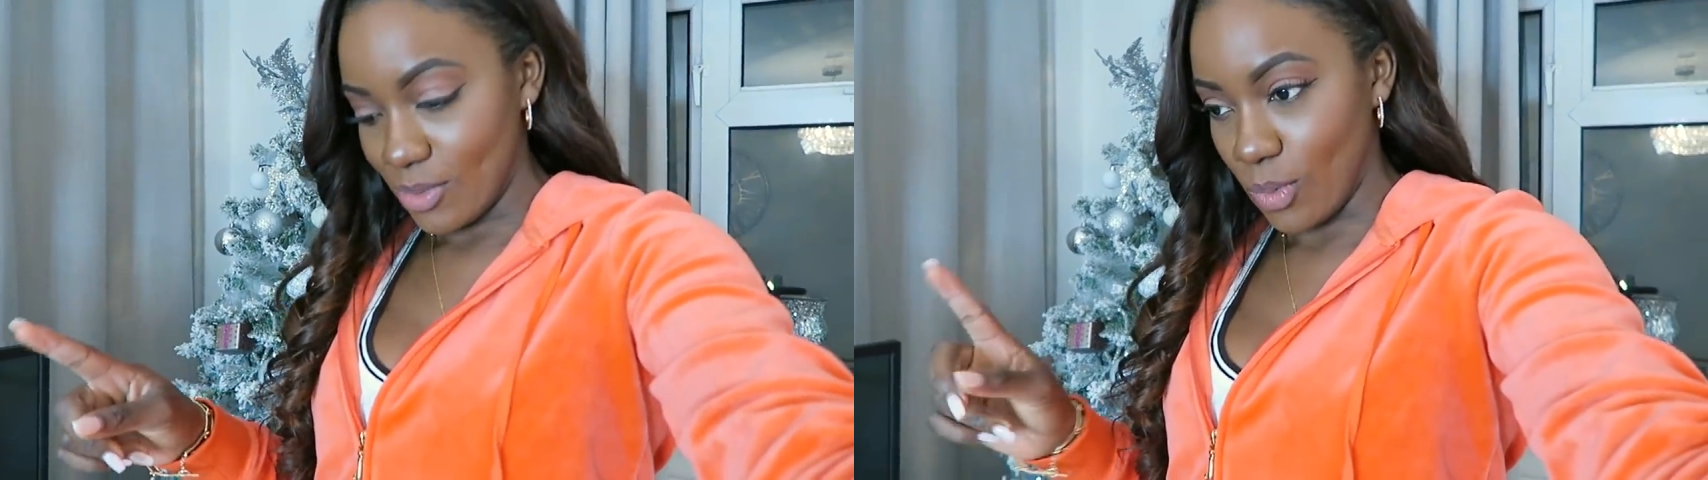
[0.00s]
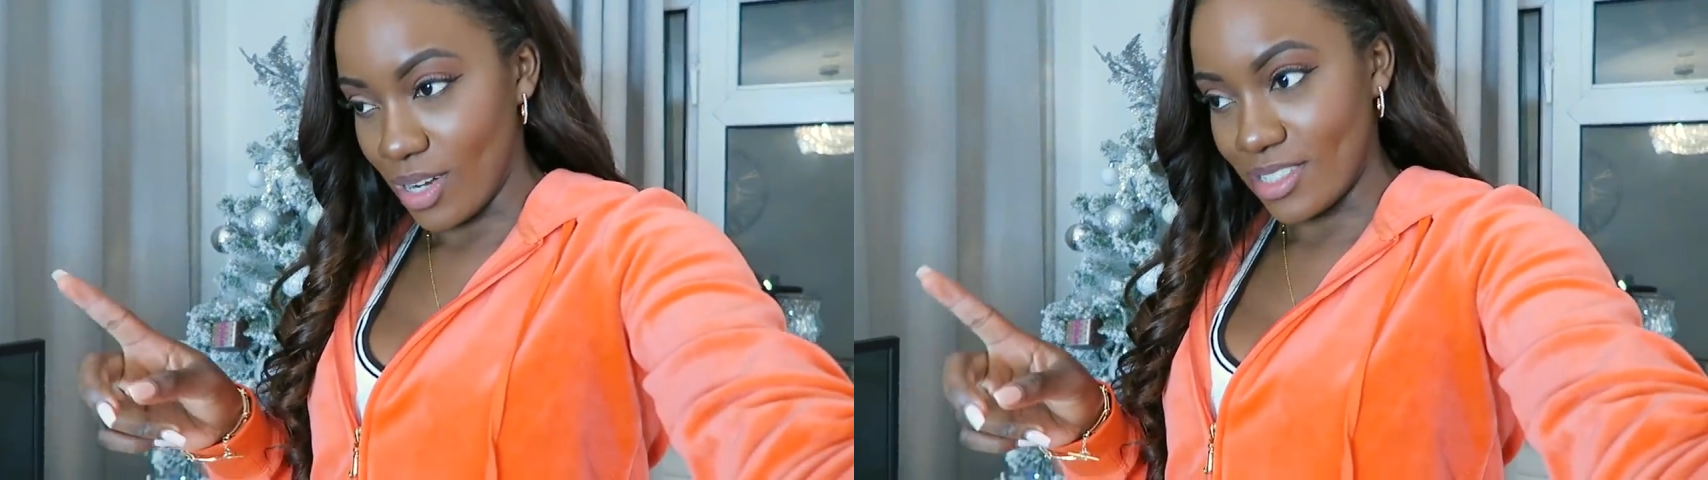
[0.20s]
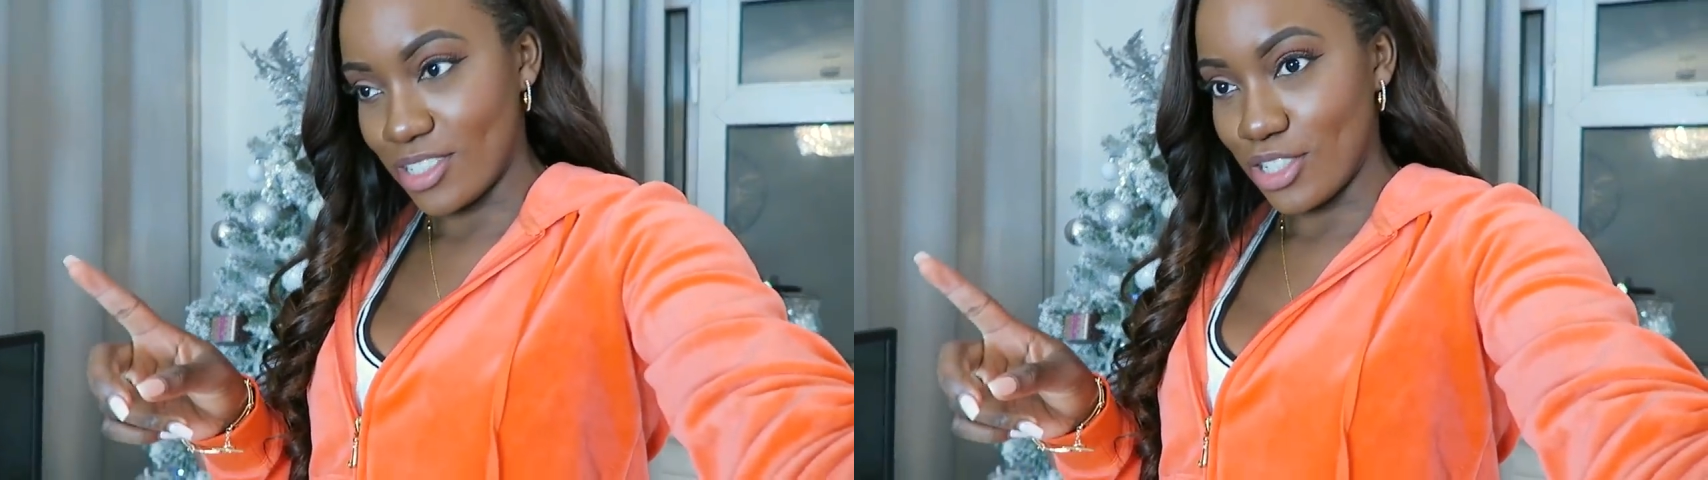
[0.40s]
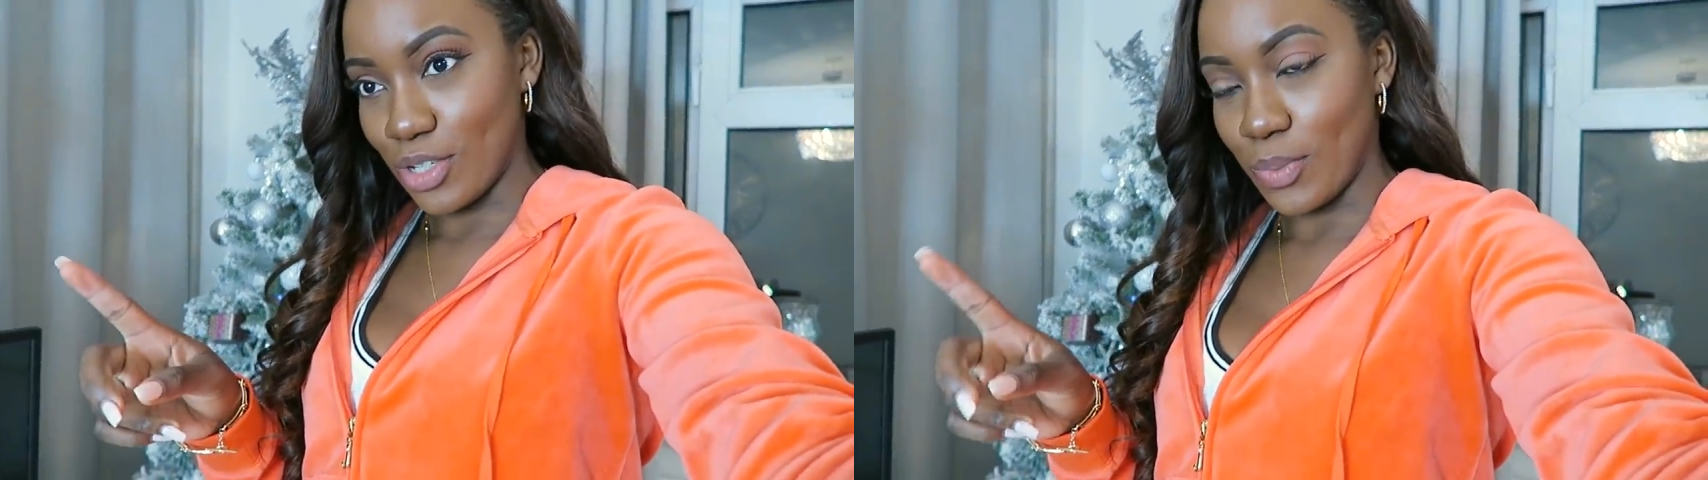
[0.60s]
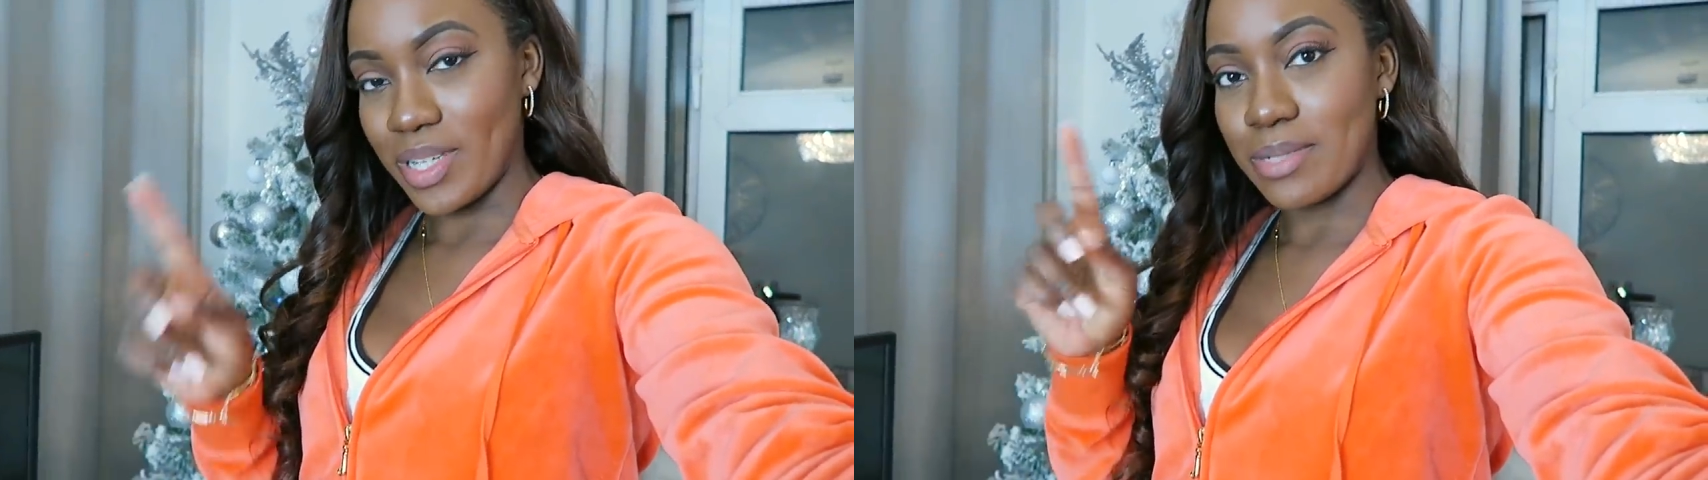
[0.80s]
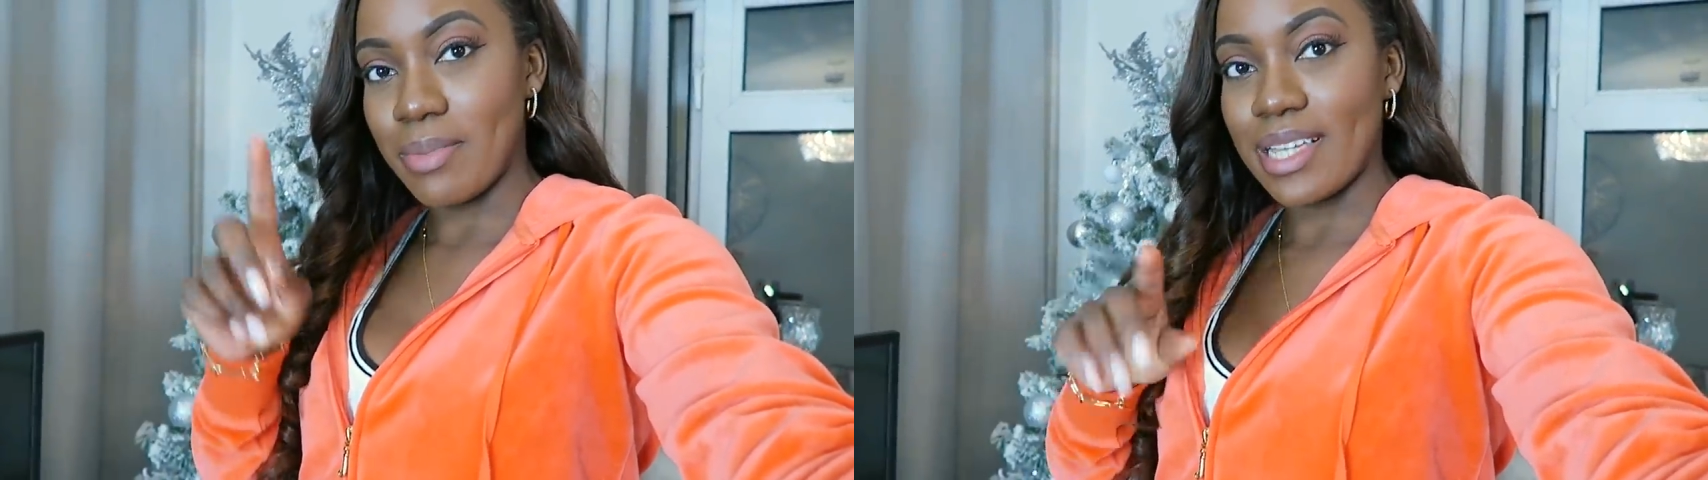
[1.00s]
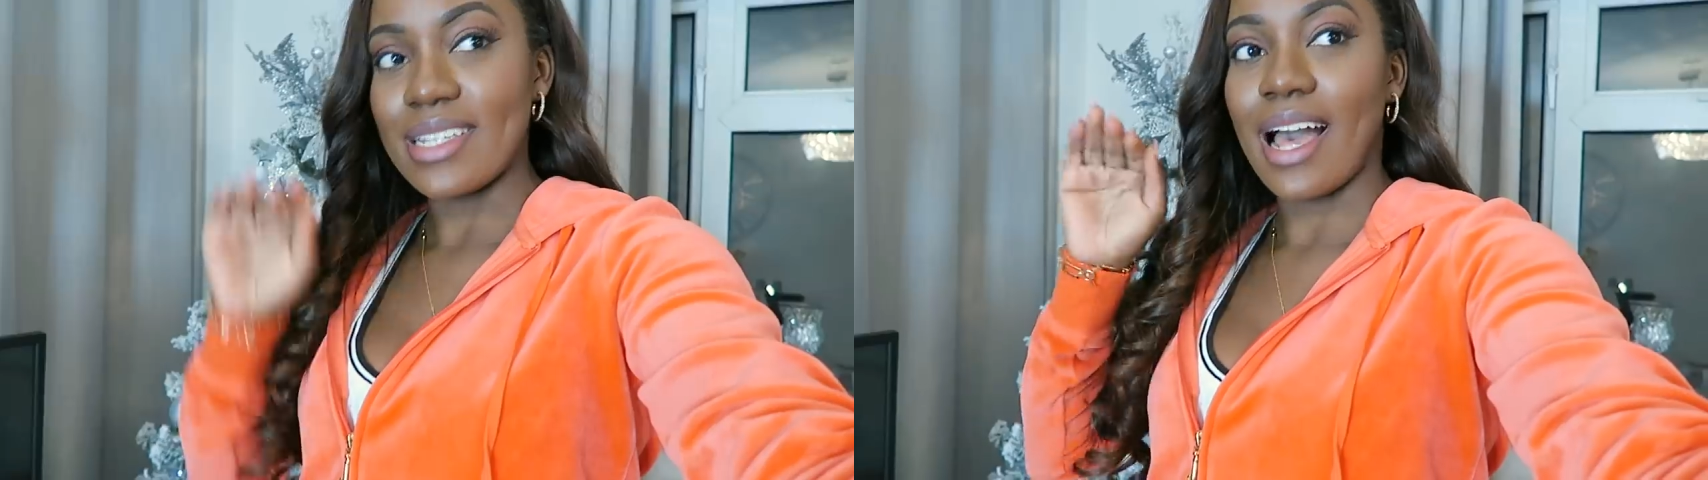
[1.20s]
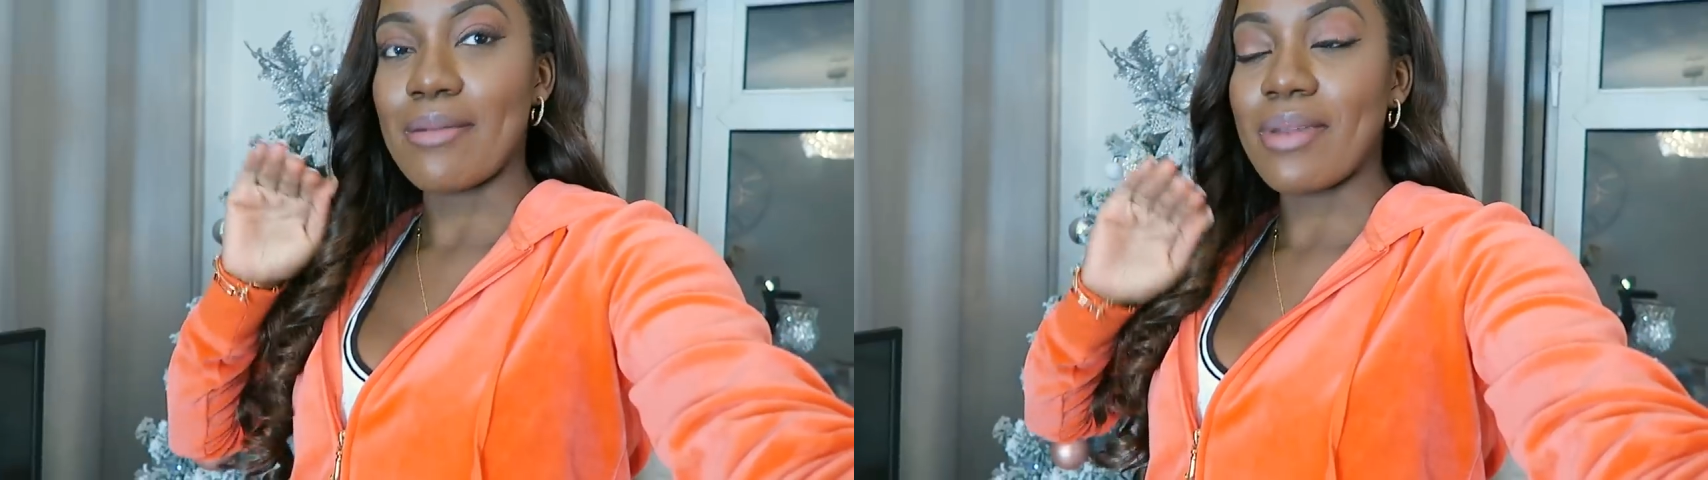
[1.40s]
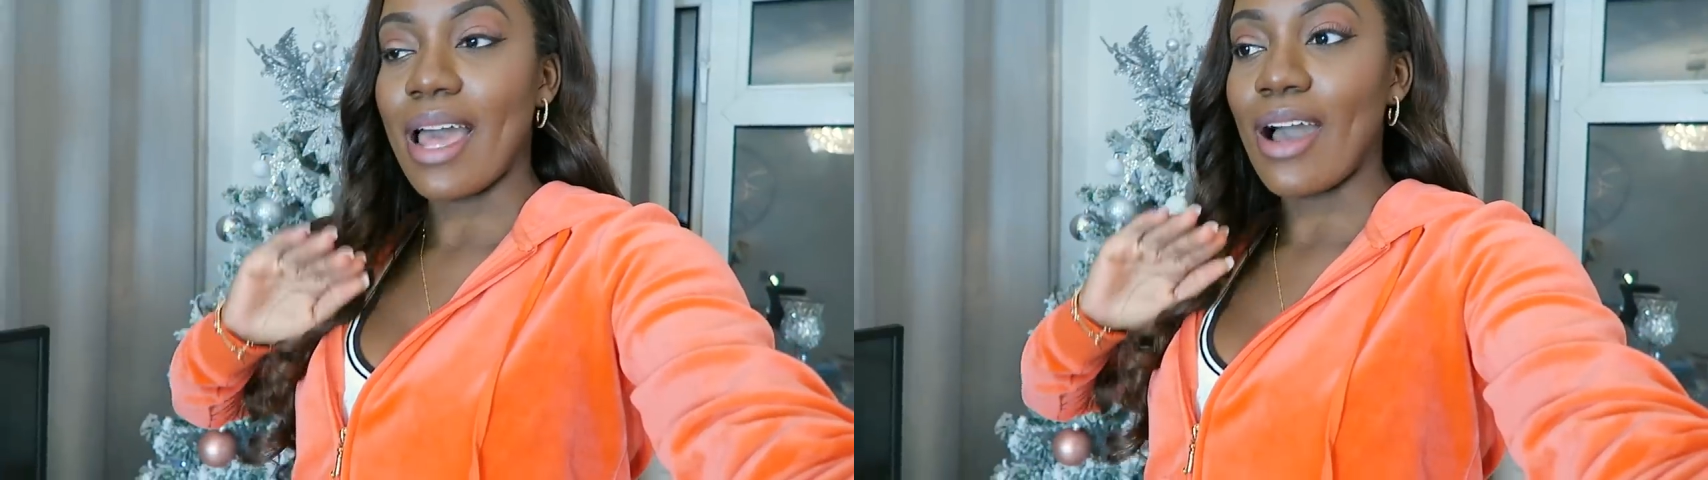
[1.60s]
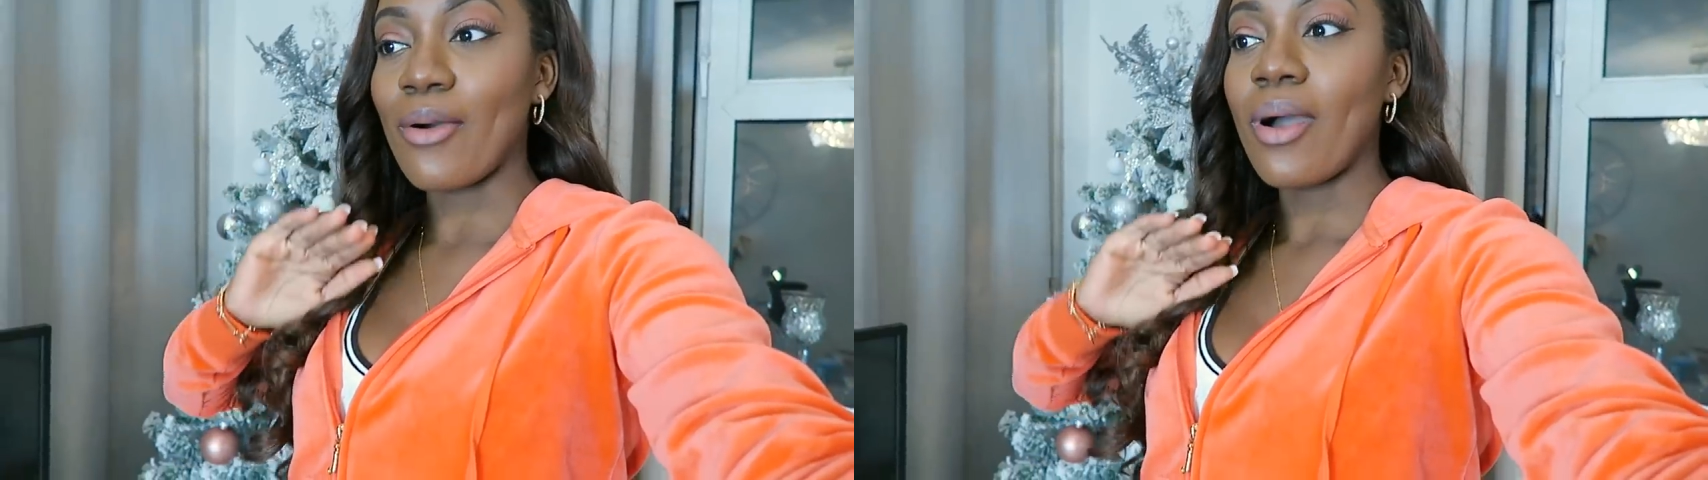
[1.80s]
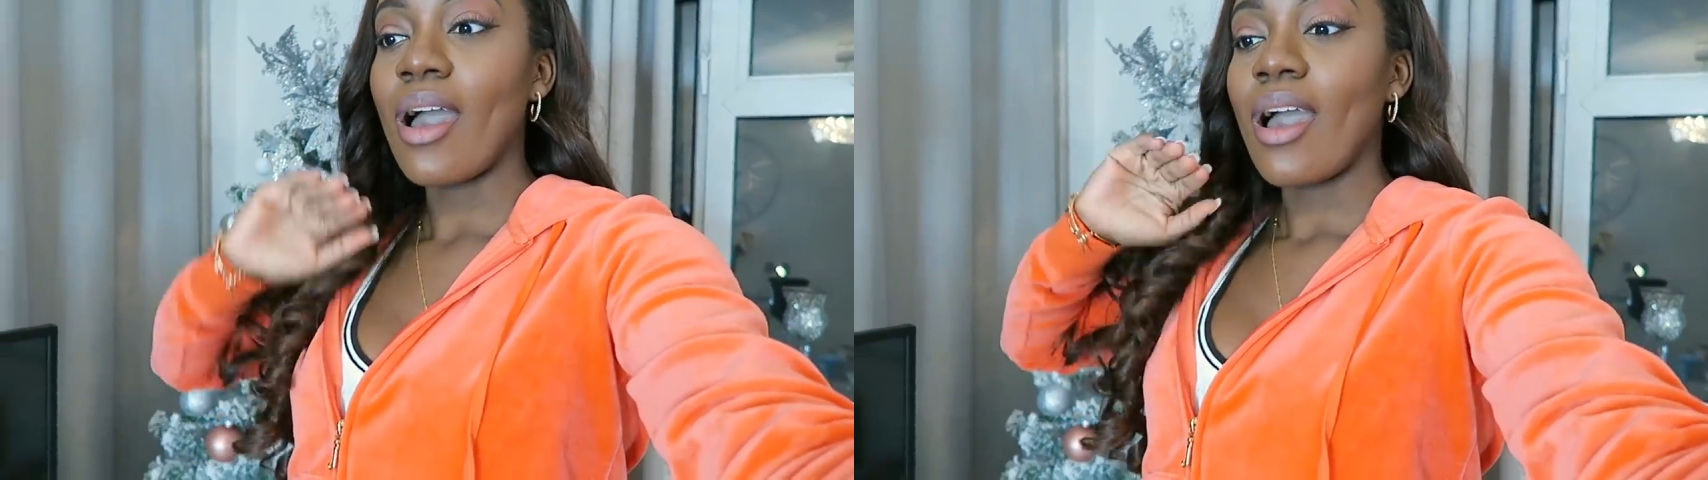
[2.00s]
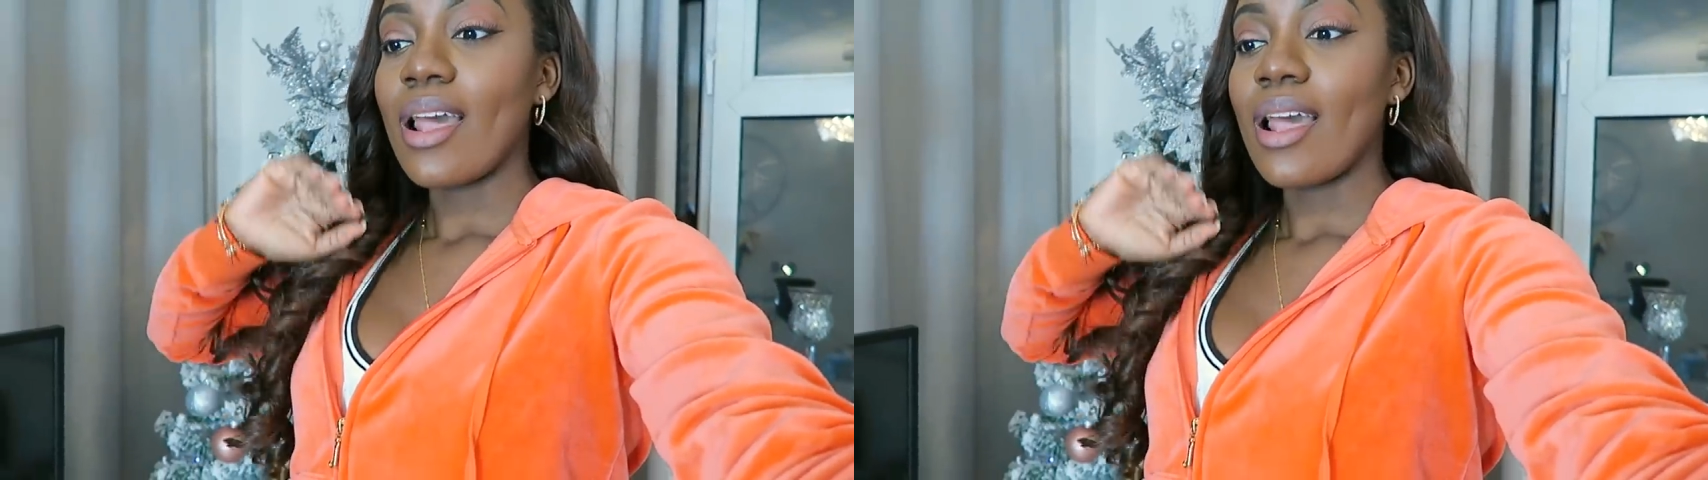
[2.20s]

one to do which means I'm now